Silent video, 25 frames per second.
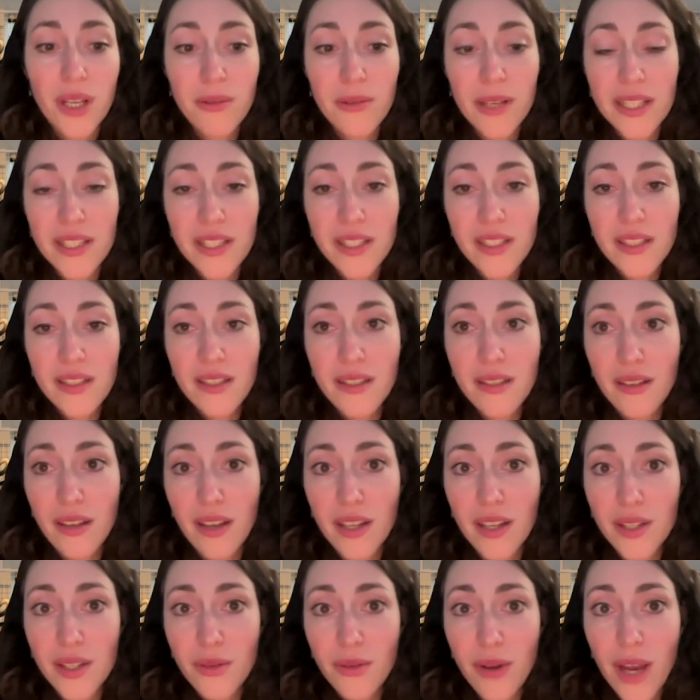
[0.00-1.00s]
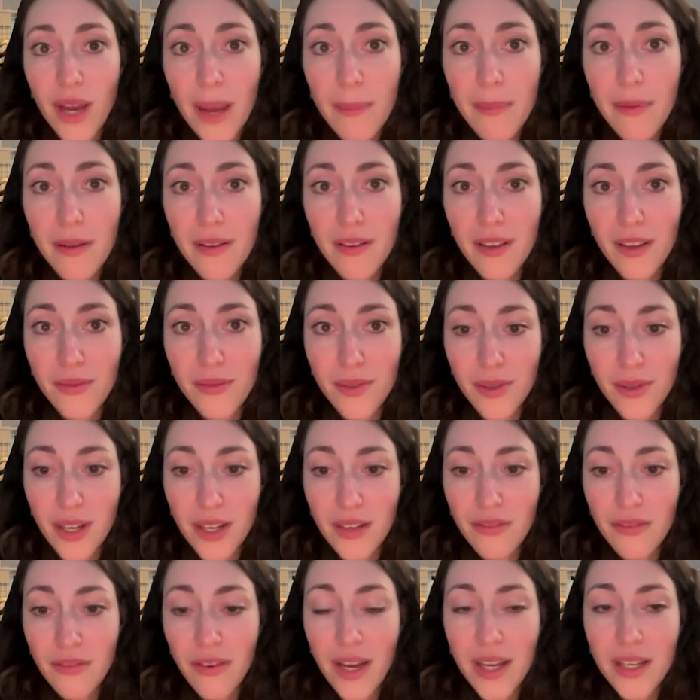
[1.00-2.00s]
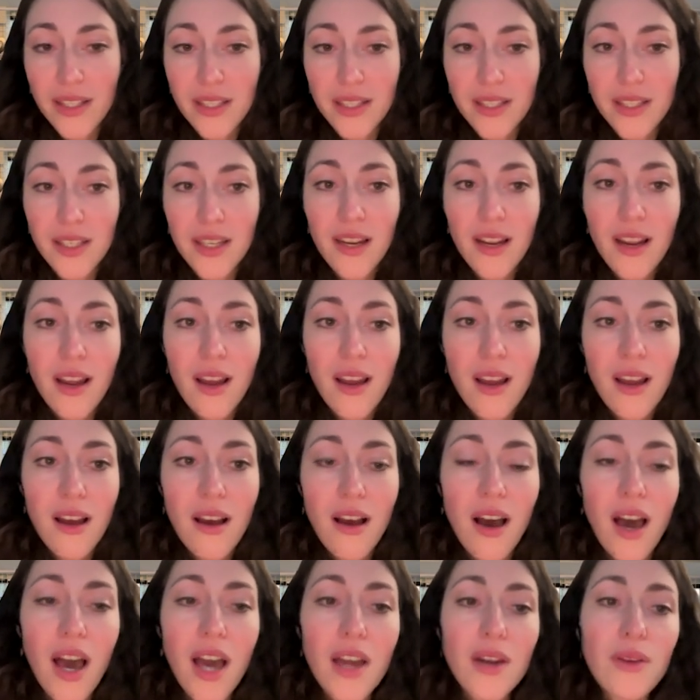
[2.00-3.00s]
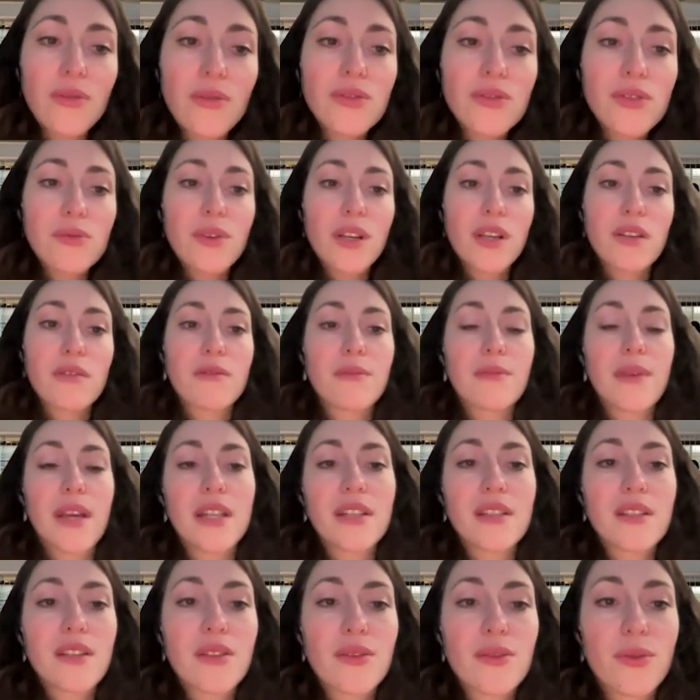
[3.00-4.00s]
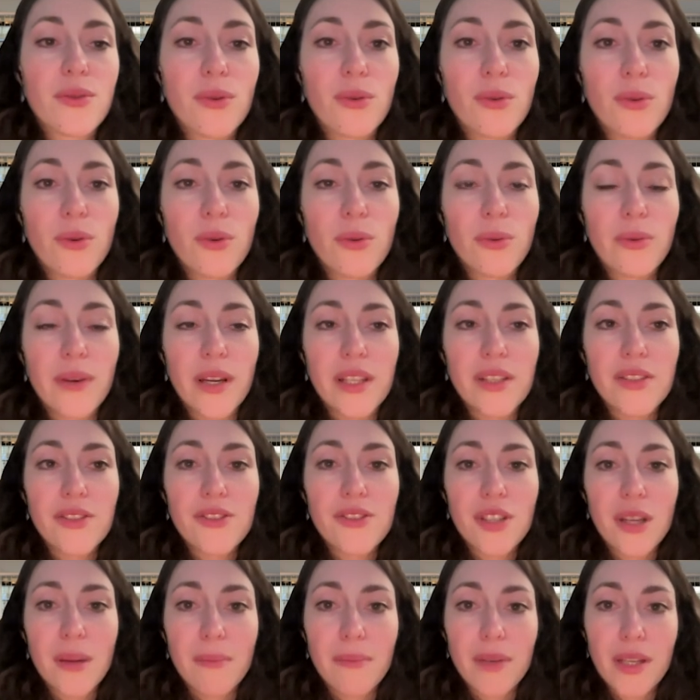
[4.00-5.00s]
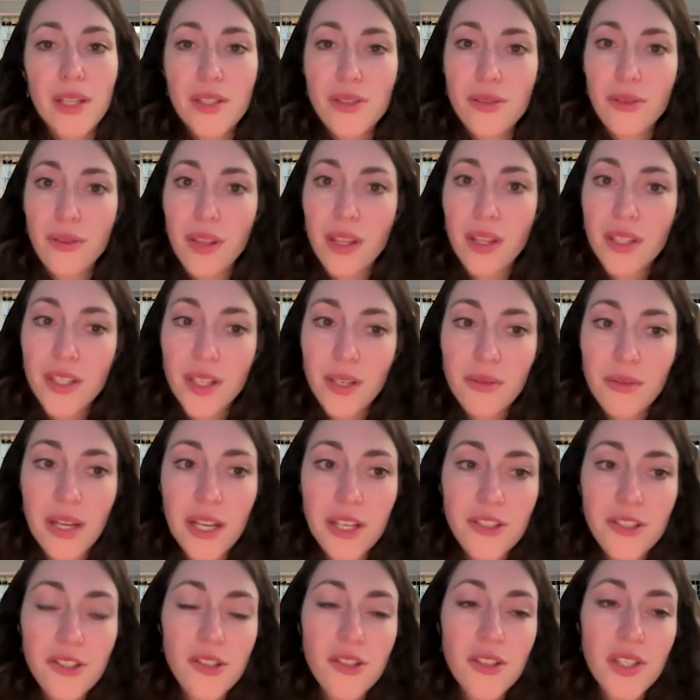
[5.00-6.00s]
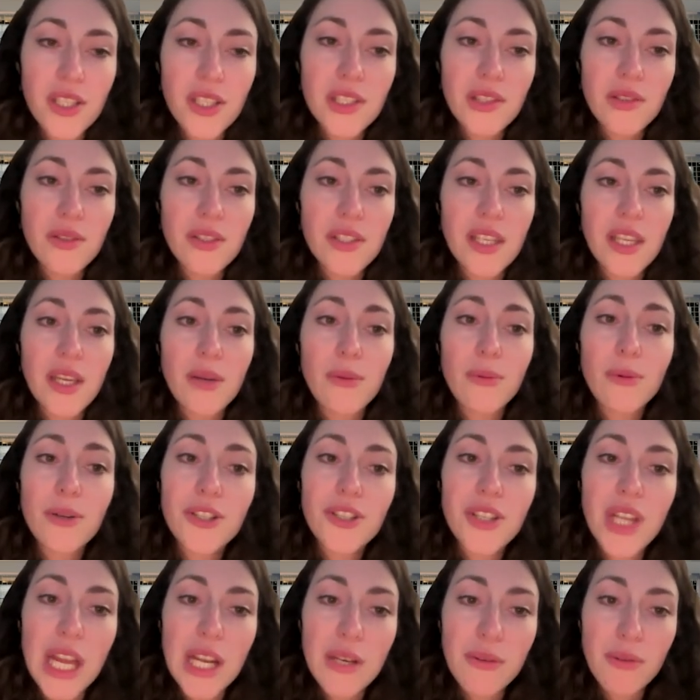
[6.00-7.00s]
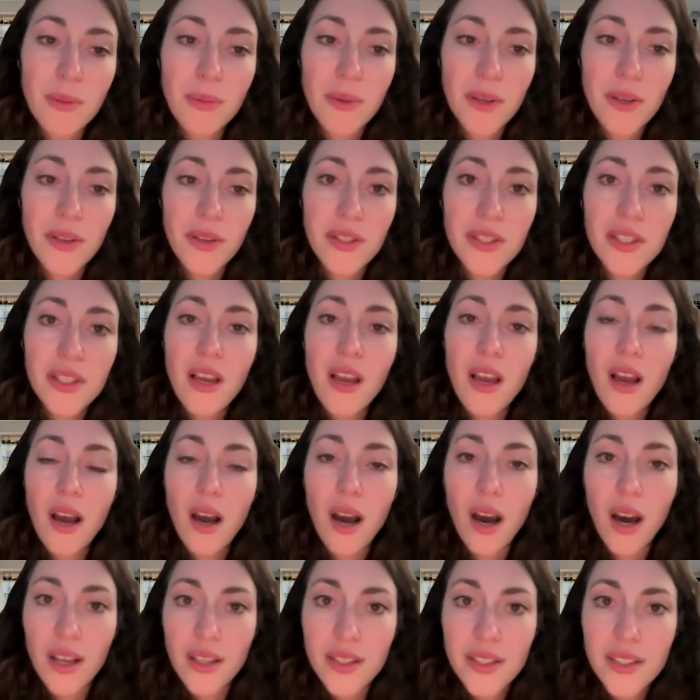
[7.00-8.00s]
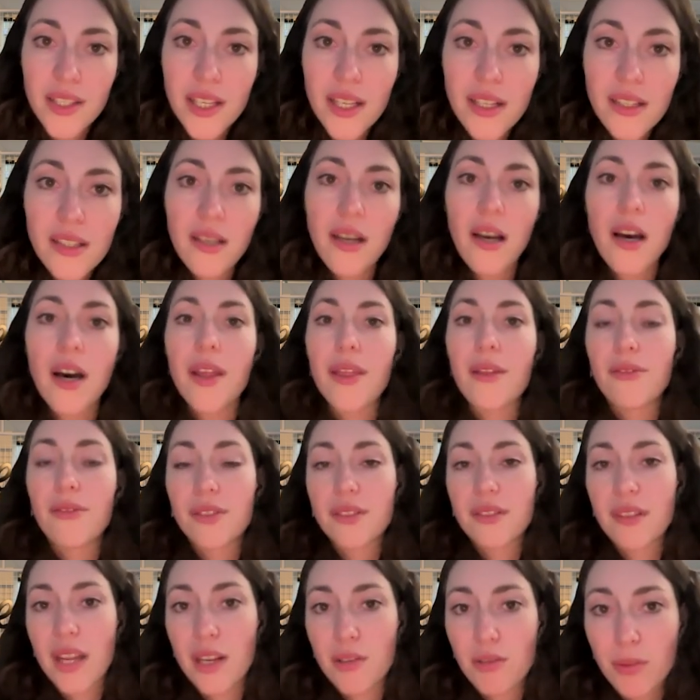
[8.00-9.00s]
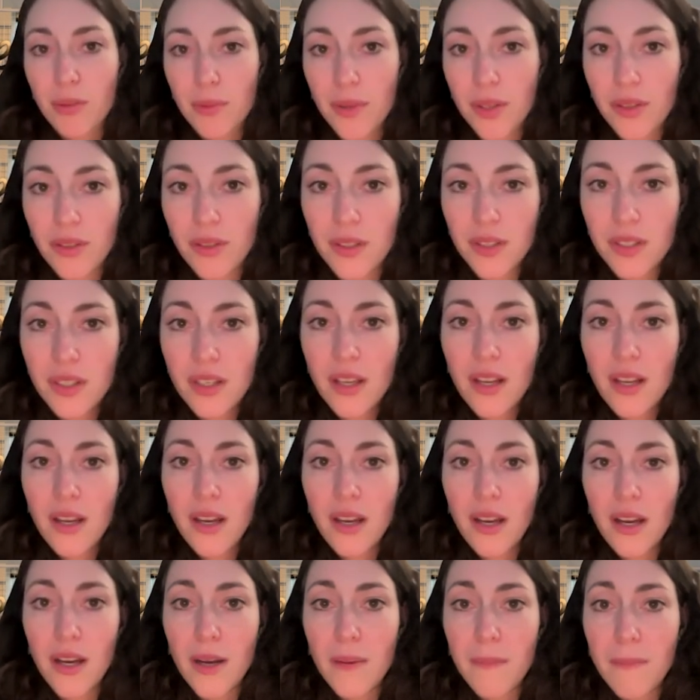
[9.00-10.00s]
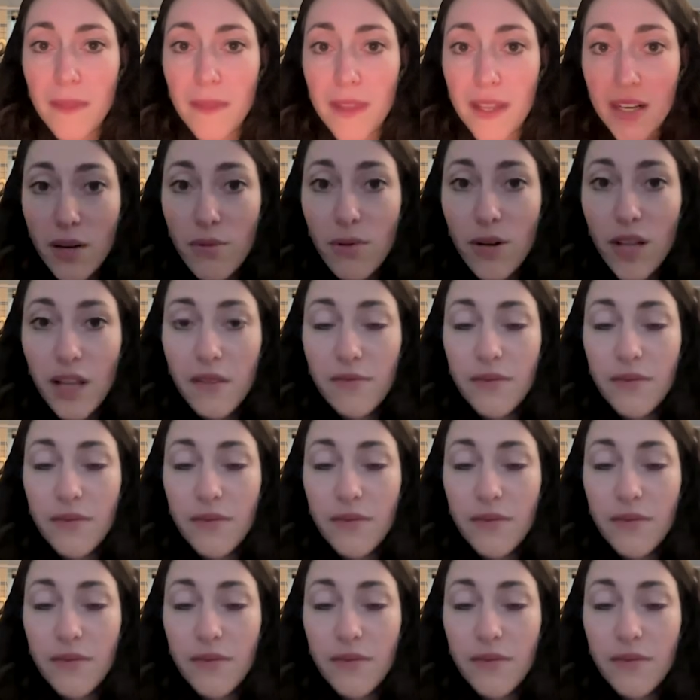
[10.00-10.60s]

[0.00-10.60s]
request a new app if you can find it. I'd also recommend to always jump into the integration just to see which attributes are synced, are those the attributes that are